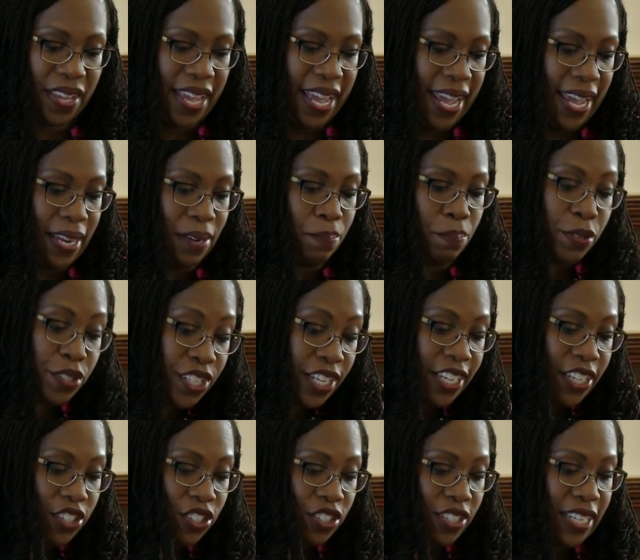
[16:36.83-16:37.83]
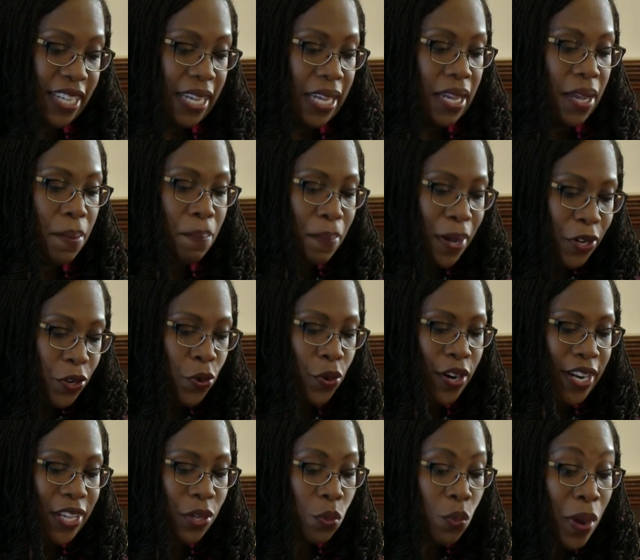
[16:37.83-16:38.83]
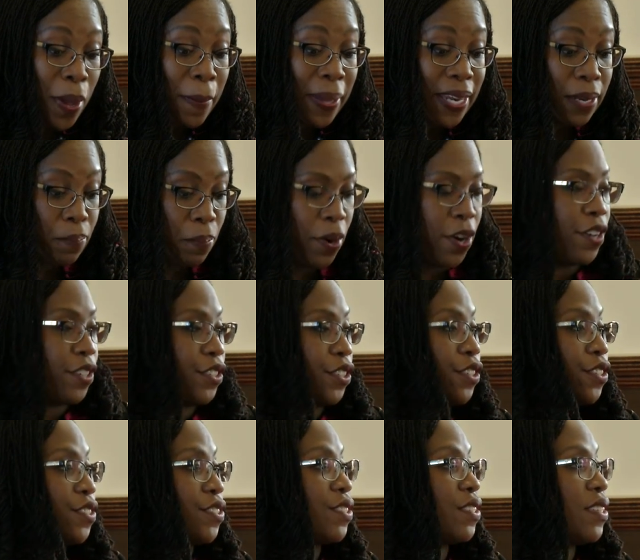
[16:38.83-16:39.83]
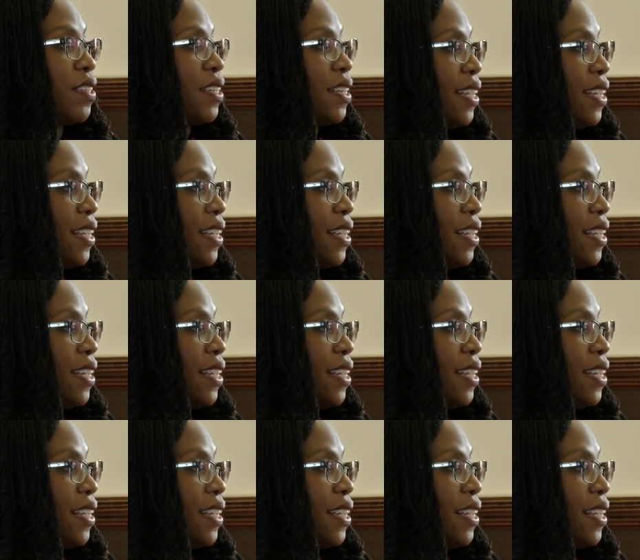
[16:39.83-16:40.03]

and particularly minority women partners,